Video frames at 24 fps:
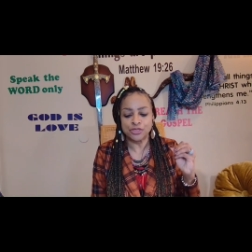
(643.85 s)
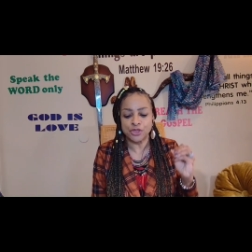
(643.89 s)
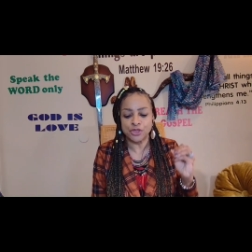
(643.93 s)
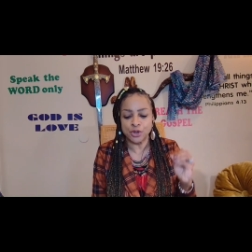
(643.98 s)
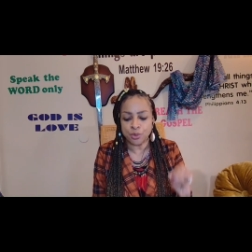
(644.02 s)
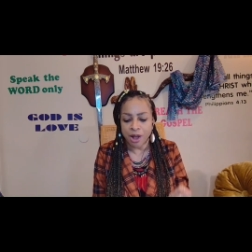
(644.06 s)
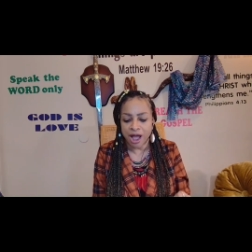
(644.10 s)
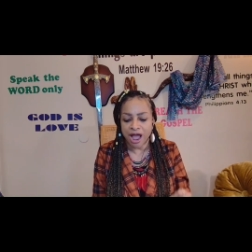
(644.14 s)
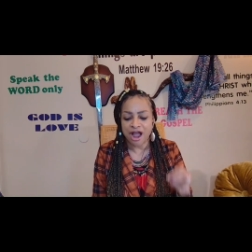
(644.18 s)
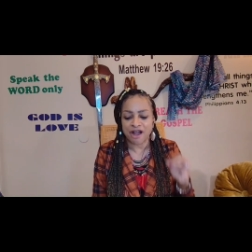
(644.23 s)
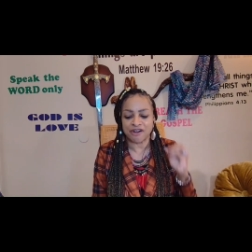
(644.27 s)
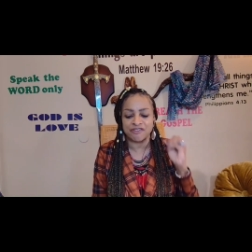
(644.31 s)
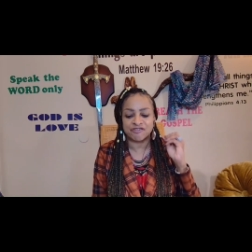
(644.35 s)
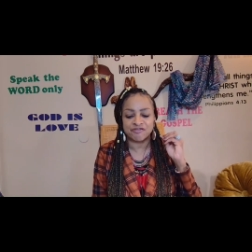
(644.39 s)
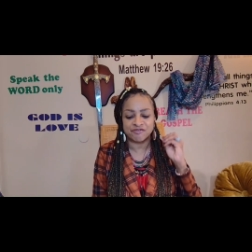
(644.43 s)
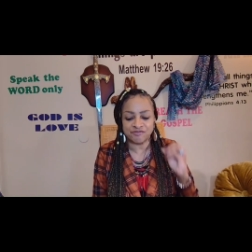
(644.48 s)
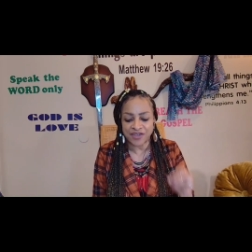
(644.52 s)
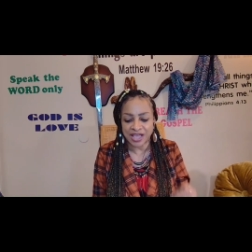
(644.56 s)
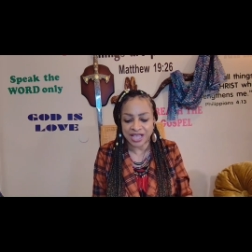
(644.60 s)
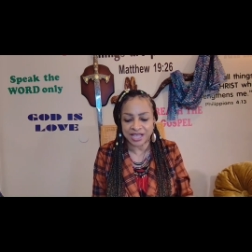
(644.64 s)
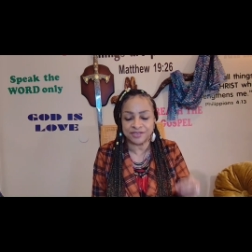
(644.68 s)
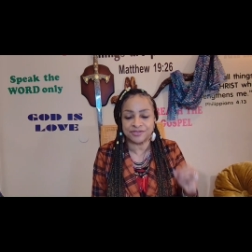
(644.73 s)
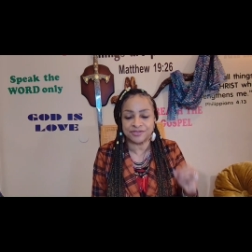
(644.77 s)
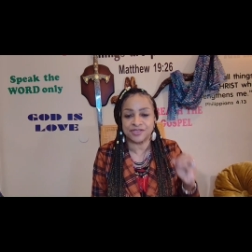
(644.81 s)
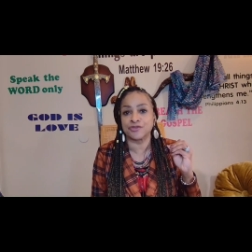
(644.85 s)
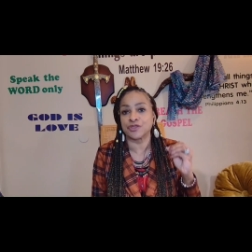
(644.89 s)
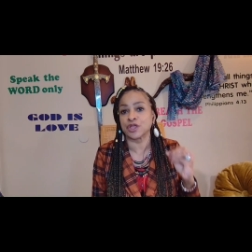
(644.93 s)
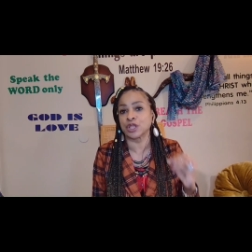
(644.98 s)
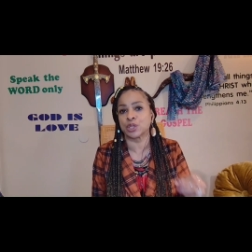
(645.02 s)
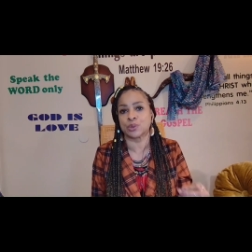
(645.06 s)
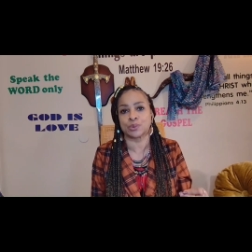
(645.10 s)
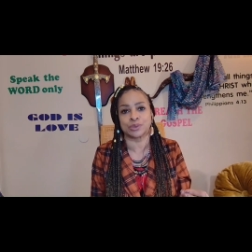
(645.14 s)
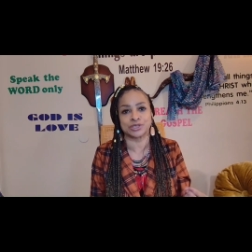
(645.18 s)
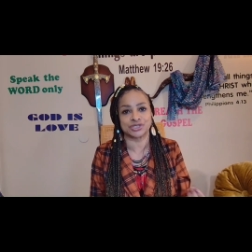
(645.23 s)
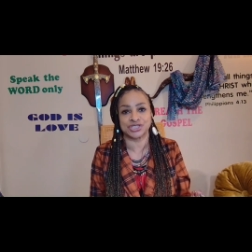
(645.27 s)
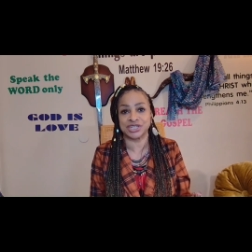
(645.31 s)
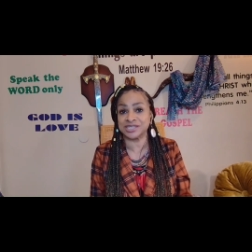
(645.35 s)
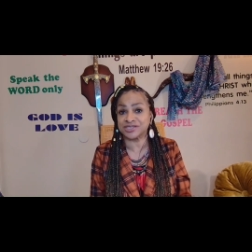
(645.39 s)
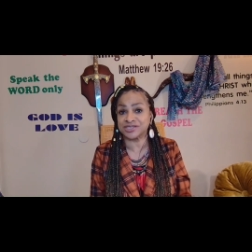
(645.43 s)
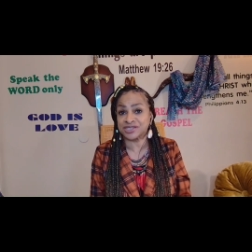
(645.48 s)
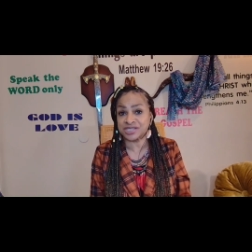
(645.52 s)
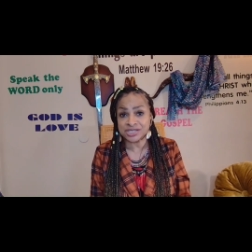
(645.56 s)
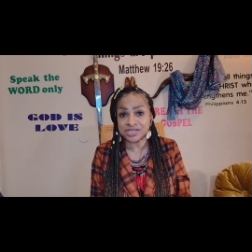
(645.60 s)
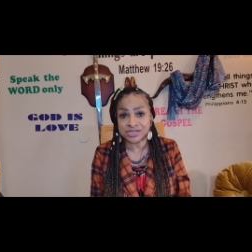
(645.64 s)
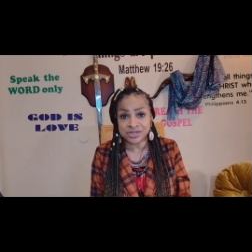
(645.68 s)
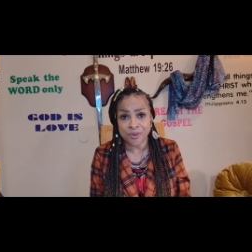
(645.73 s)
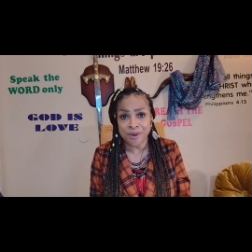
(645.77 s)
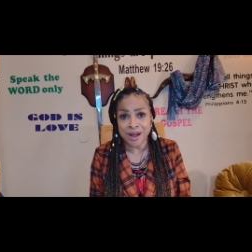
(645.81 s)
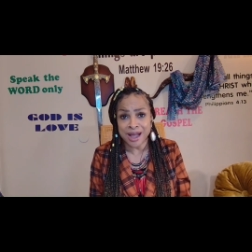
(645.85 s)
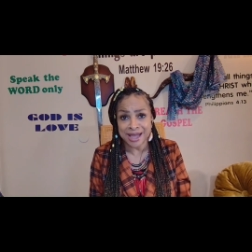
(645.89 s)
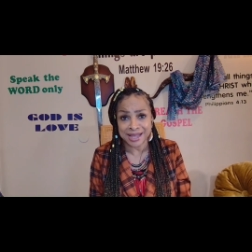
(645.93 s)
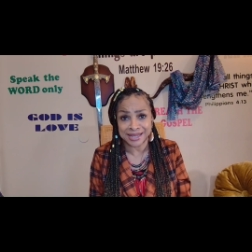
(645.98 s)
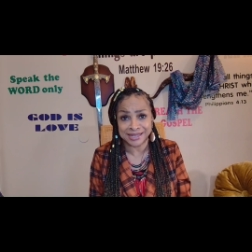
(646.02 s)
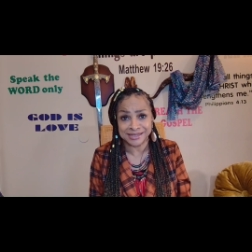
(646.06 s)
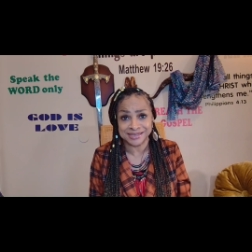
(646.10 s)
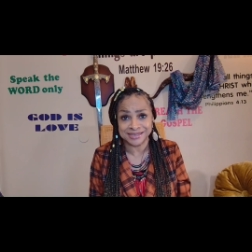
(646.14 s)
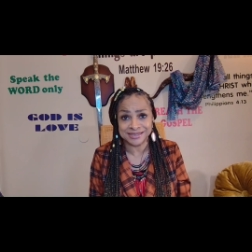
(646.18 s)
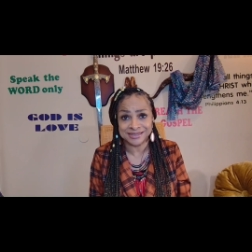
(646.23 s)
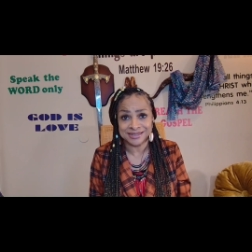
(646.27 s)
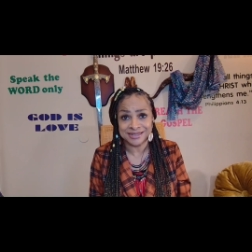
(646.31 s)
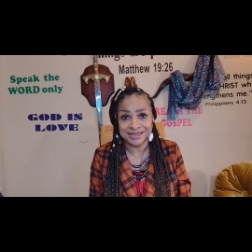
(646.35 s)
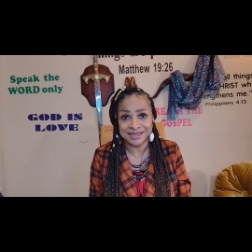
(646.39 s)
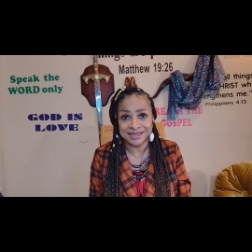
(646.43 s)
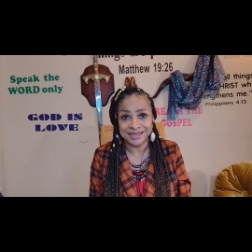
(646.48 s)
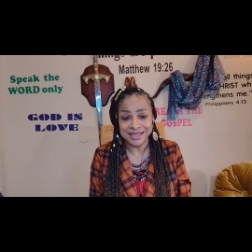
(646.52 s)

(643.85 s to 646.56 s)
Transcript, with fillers: Through our faith in the Lord Jesus Christ.